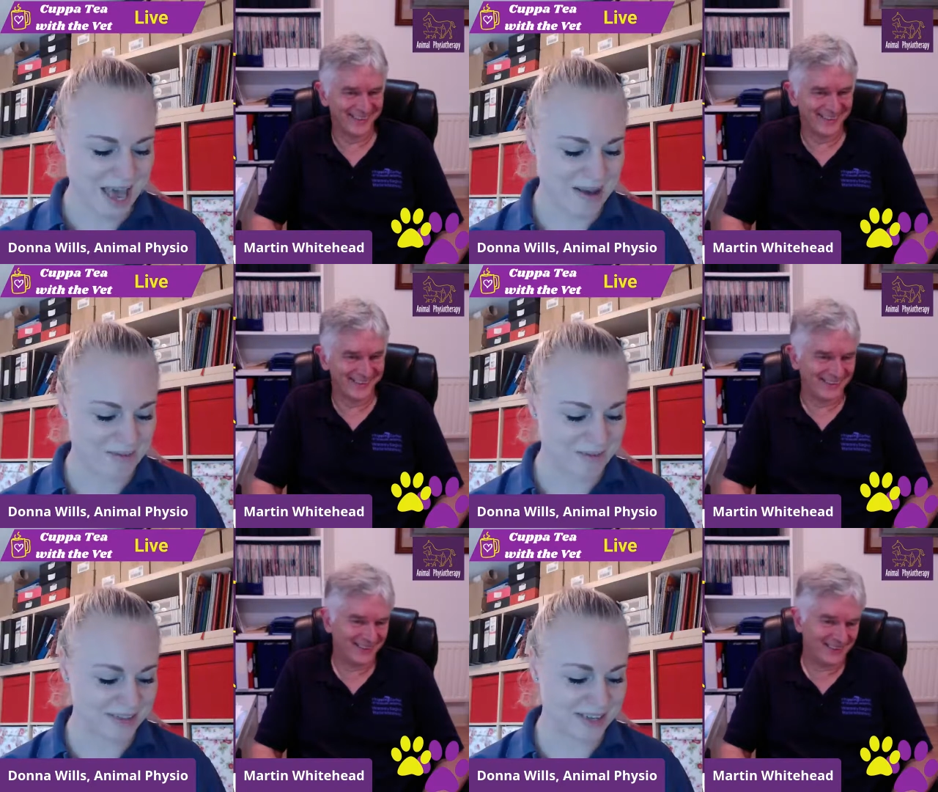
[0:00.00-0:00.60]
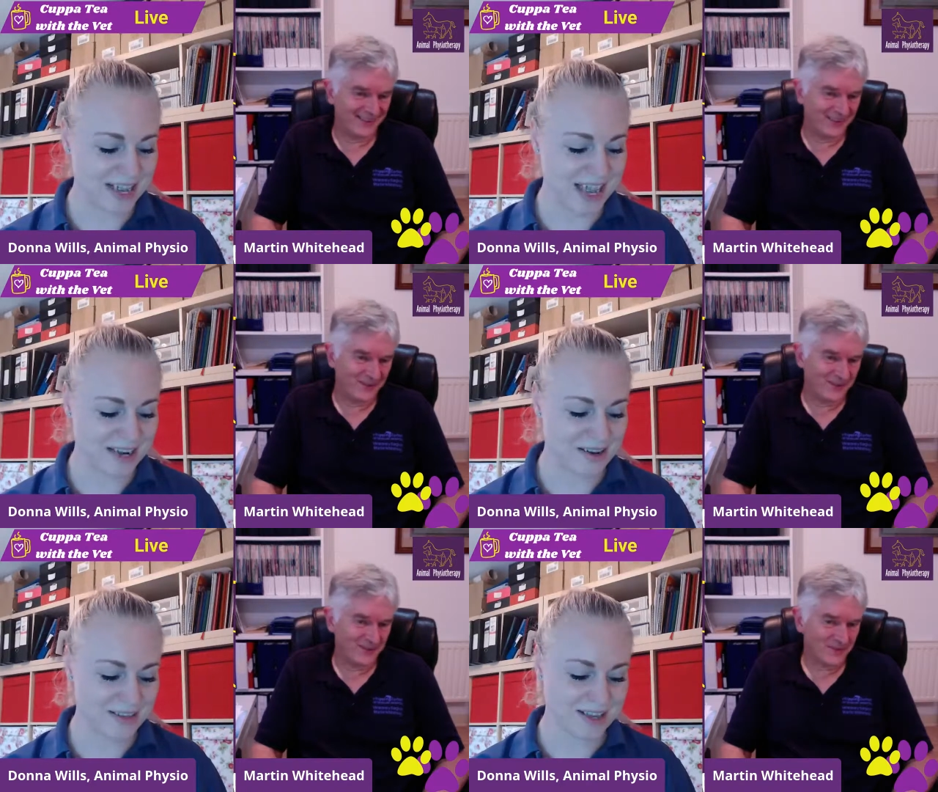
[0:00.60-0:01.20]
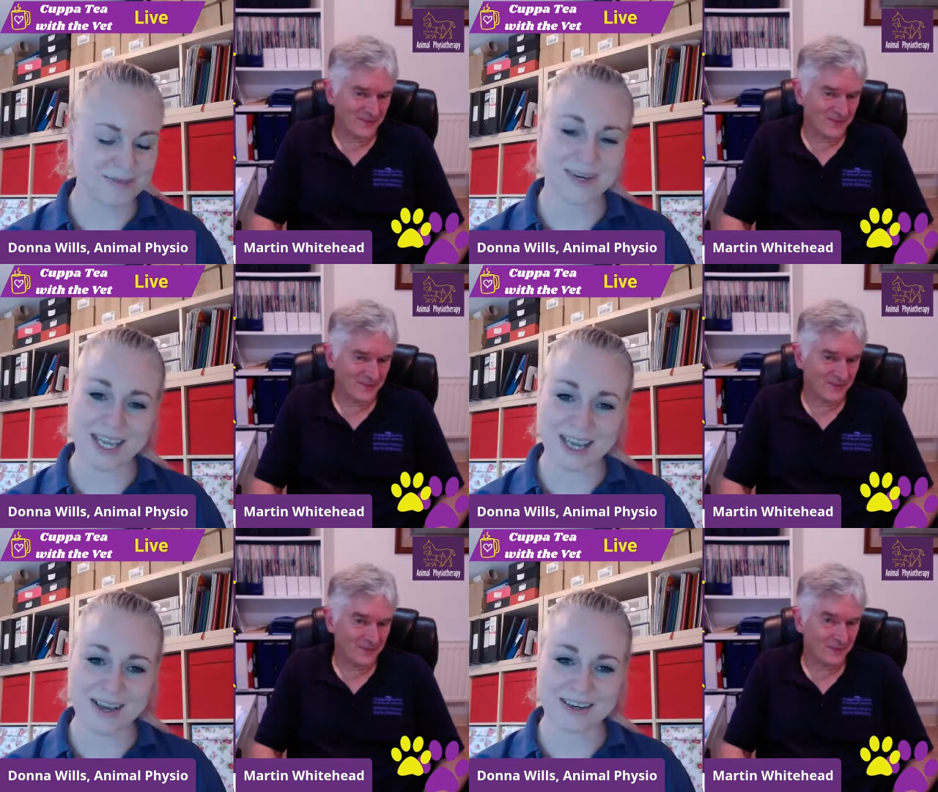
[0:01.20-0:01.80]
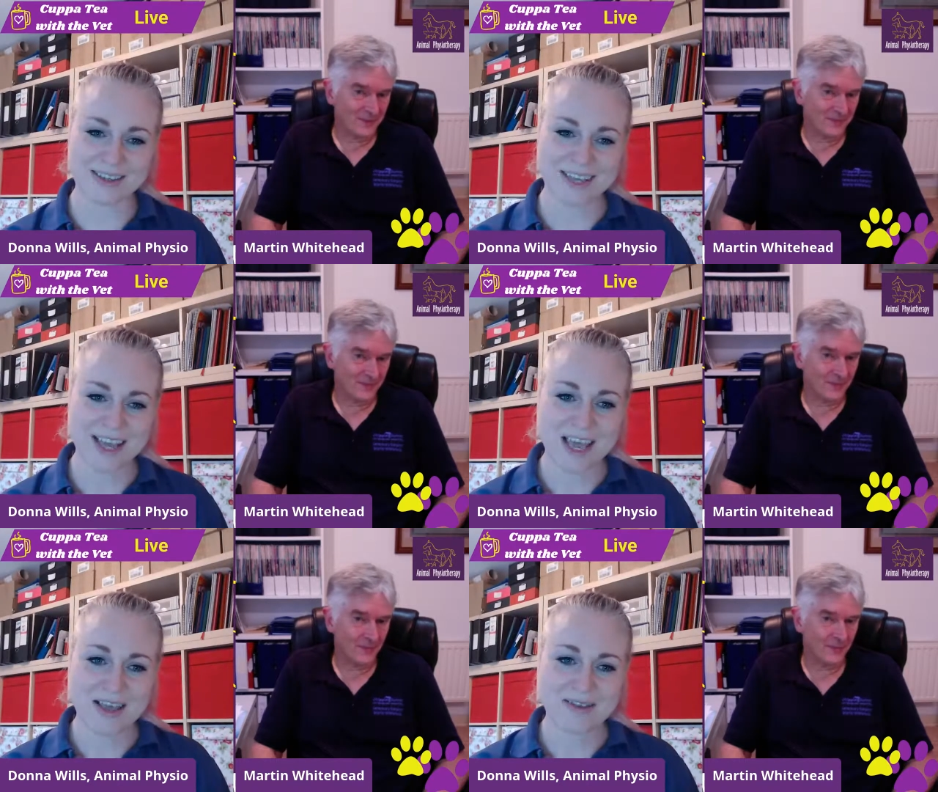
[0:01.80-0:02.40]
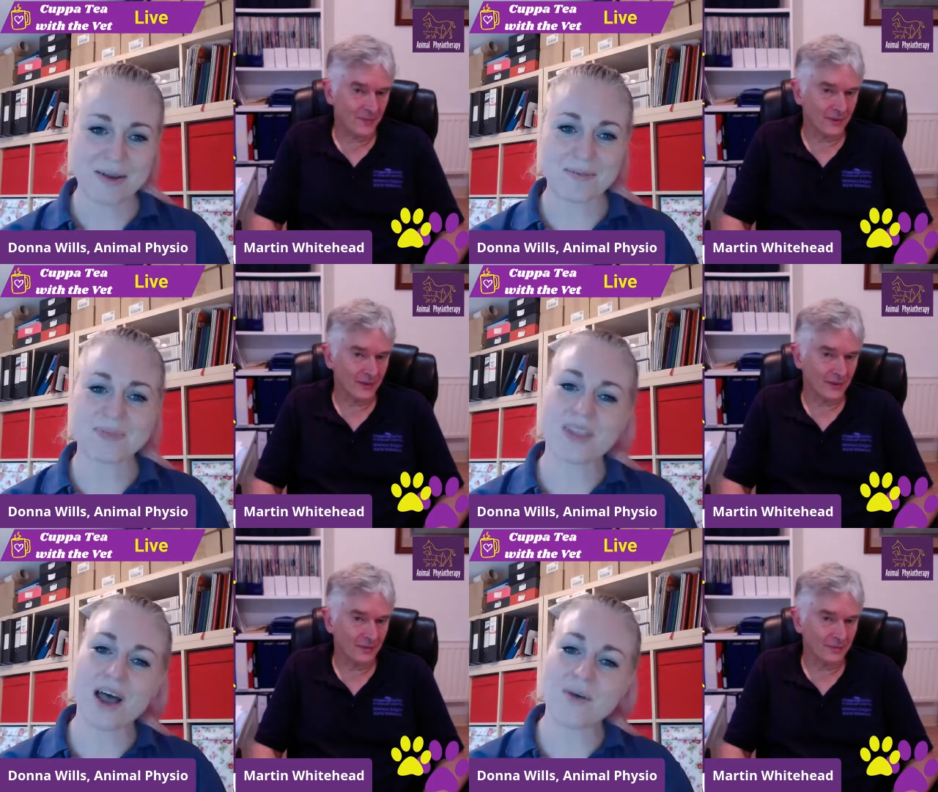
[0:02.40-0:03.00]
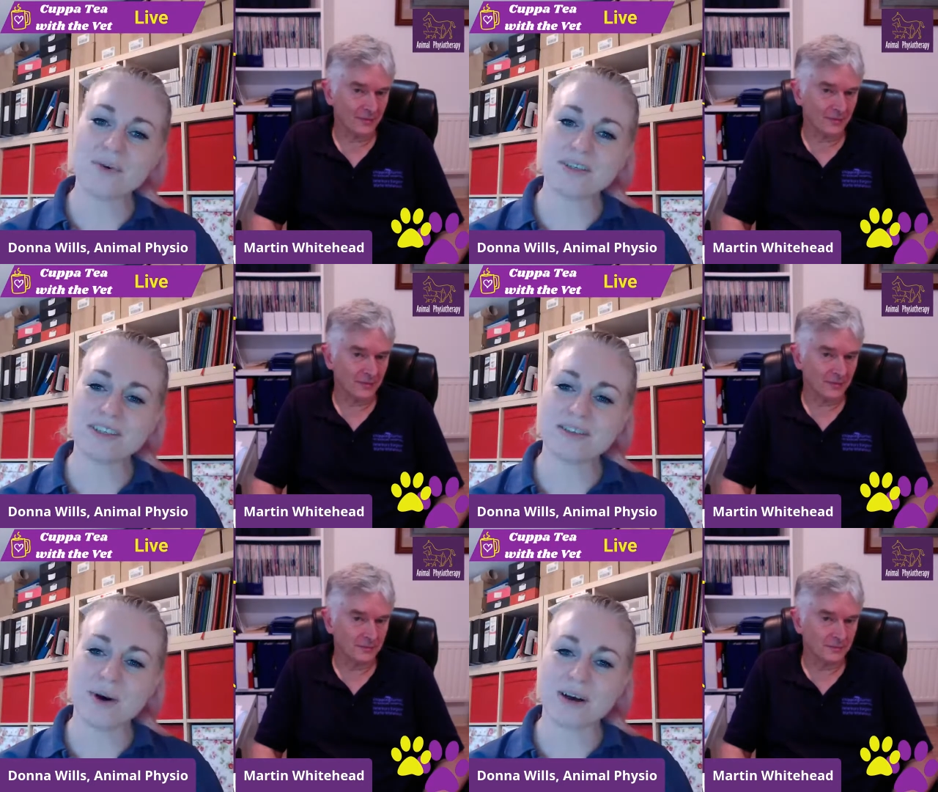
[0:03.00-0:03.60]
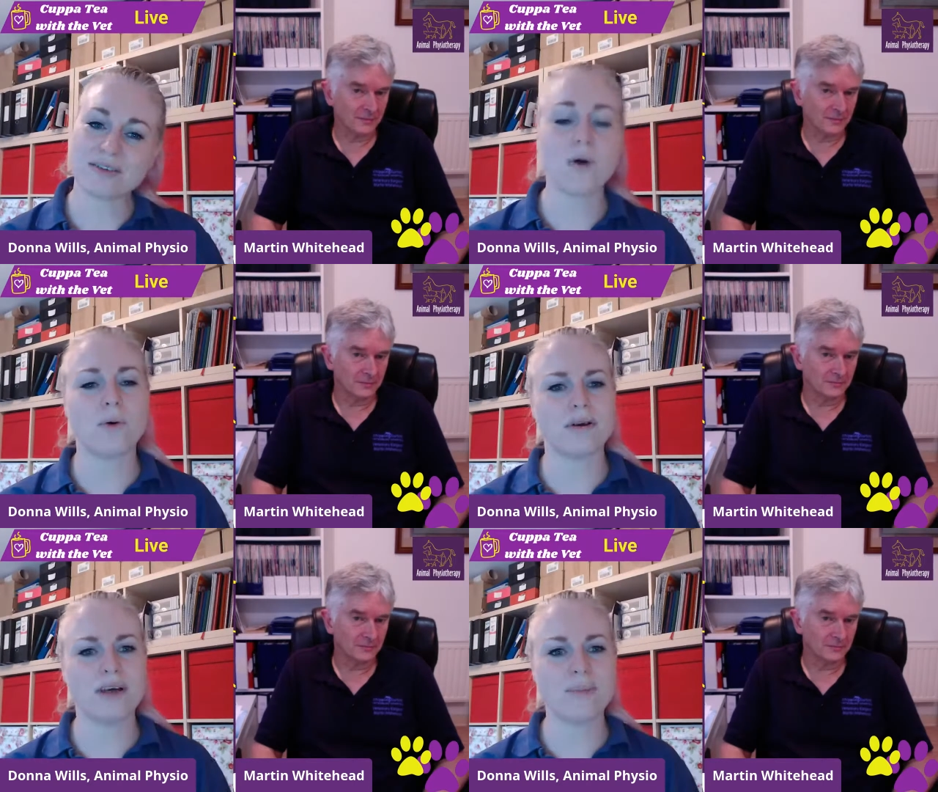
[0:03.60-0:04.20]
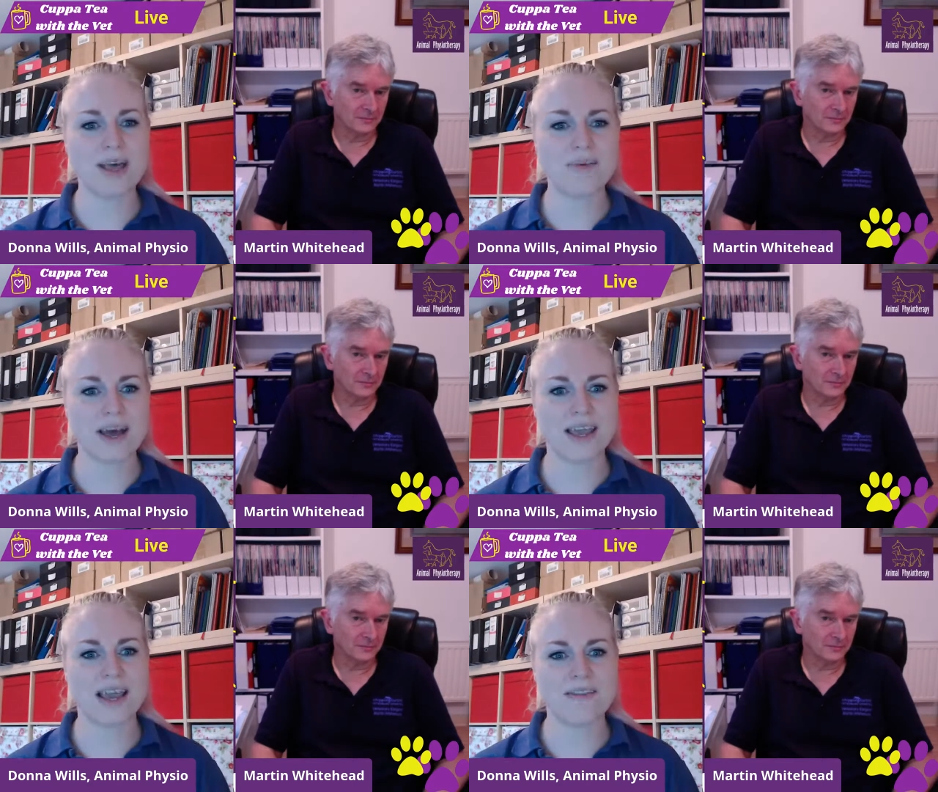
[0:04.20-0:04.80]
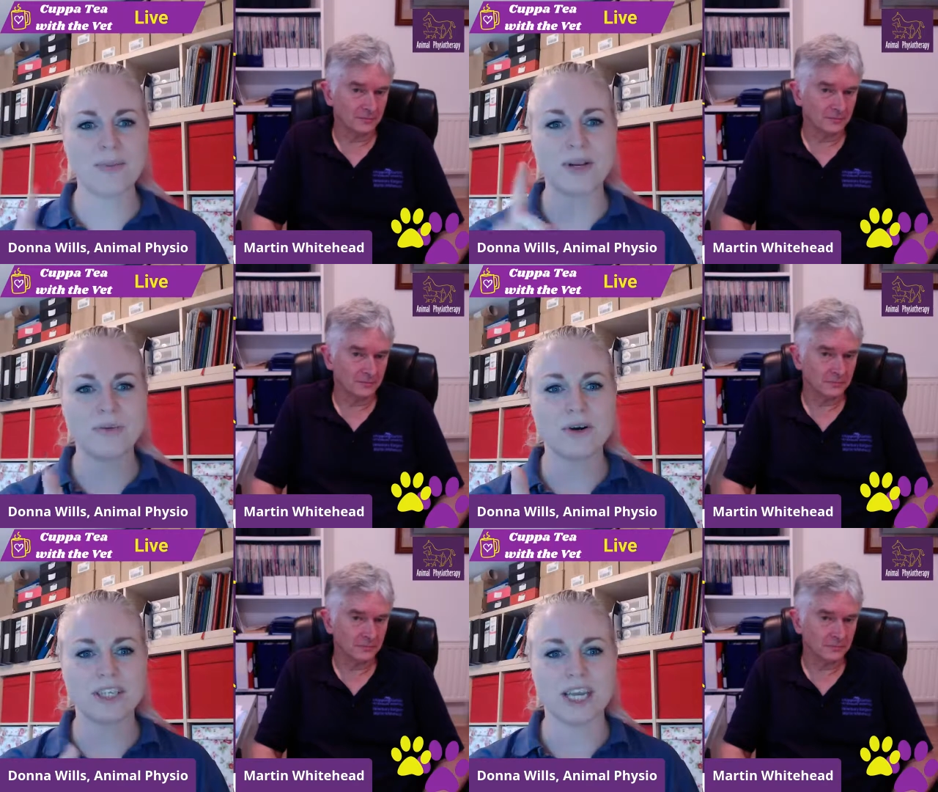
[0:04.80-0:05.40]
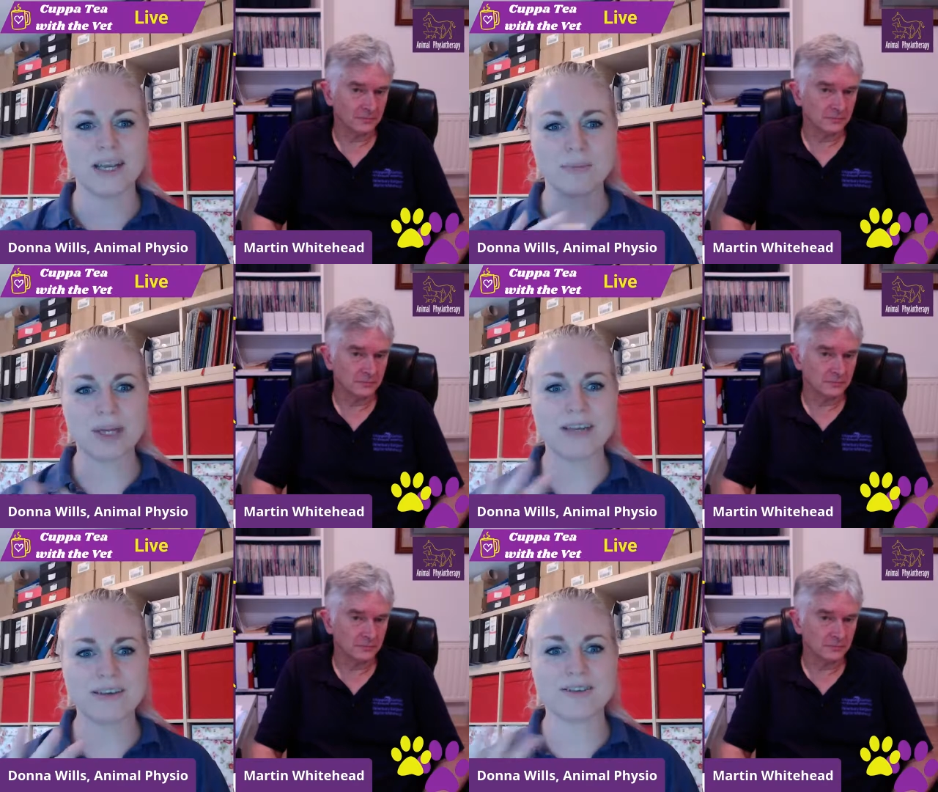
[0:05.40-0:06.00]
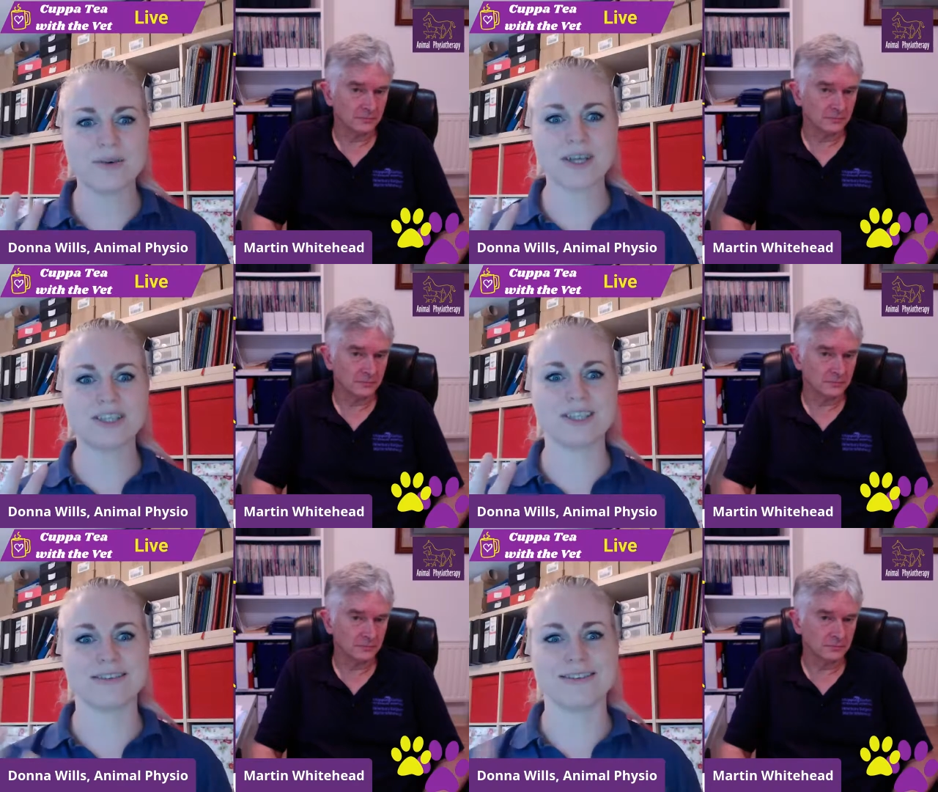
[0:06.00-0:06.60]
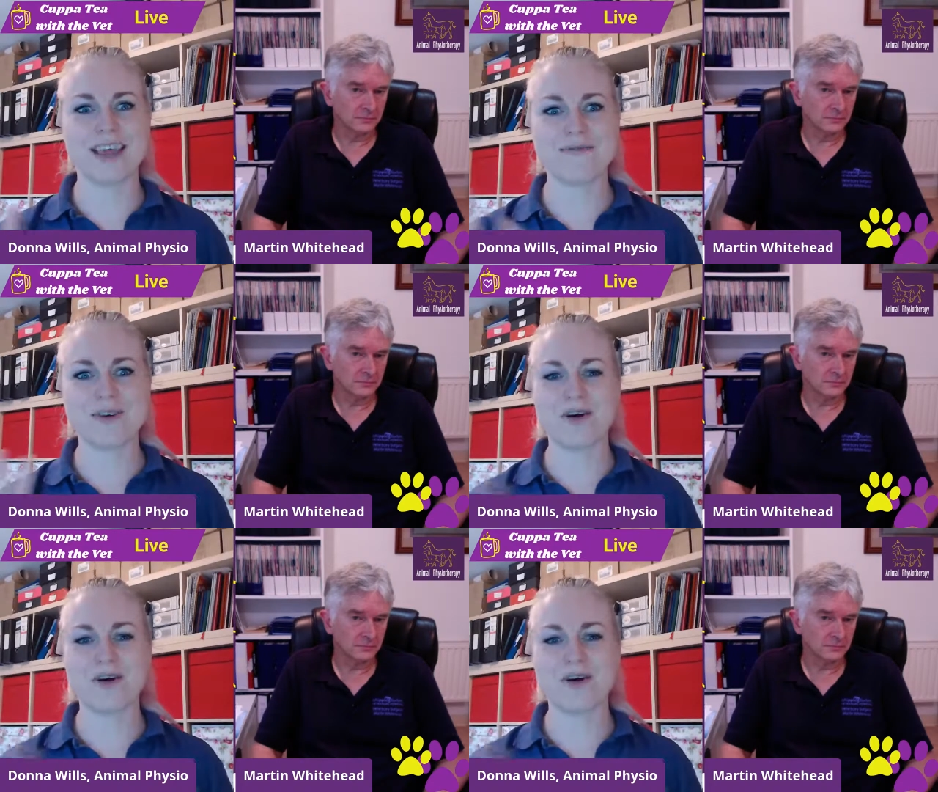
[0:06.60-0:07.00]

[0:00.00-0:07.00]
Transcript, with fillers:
Speaker 1: Um, so yeah, no, that's really good. So I wanted to ask. Oh, and by the way, everybody watching, please ask questions, get